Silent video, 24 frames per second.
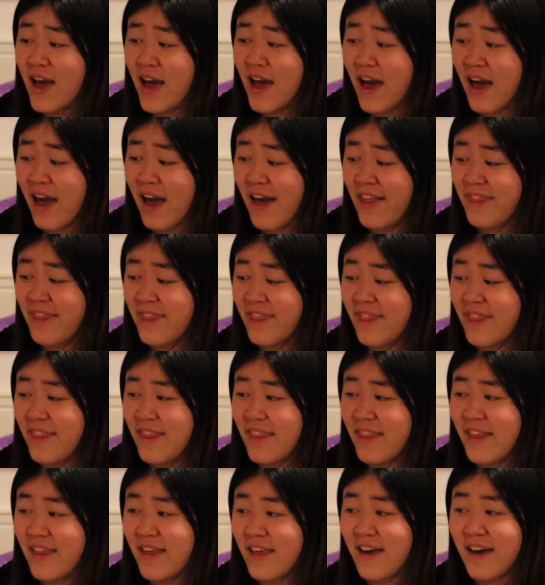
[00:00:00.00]
And
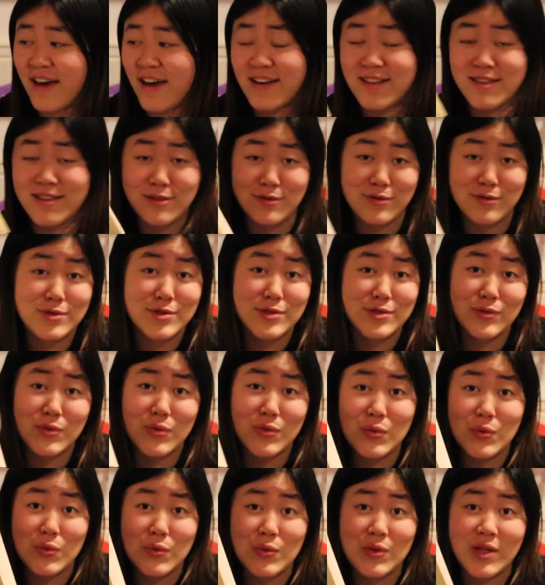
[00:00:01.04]
it looks so
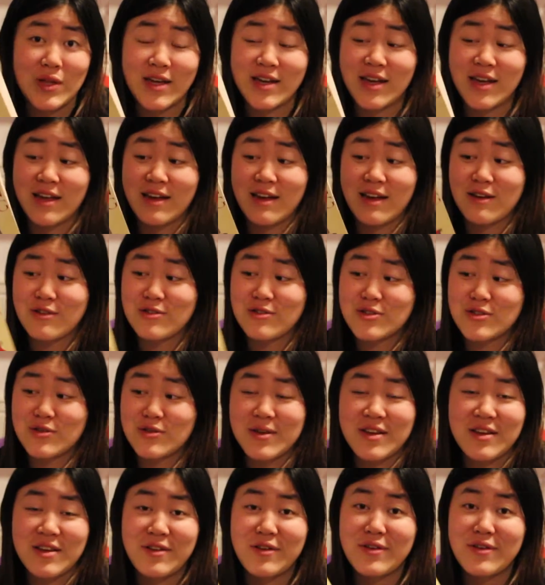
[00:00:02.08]
cool, and I heard so
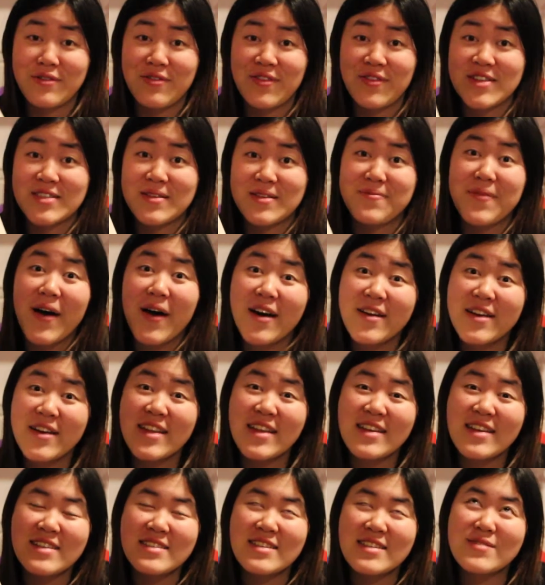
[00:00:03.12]
many good things about it,
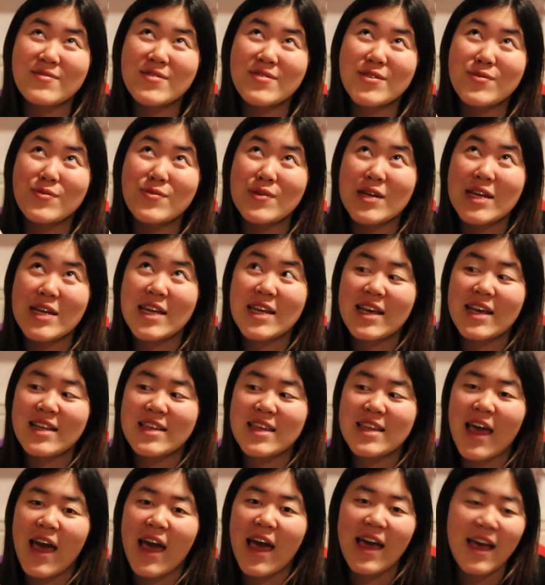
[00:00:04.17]
and I just want to read it,
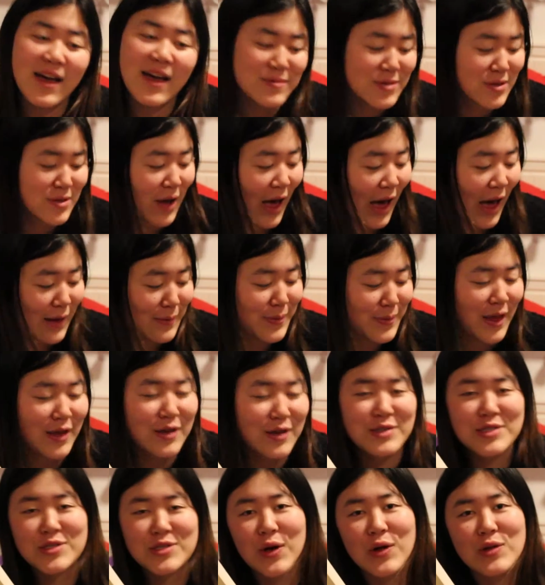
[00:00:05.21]
yay! I'm so happy I
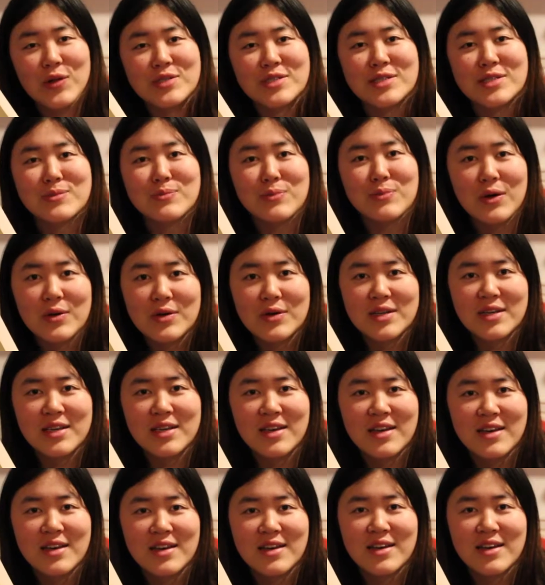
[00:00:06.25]
got all these books,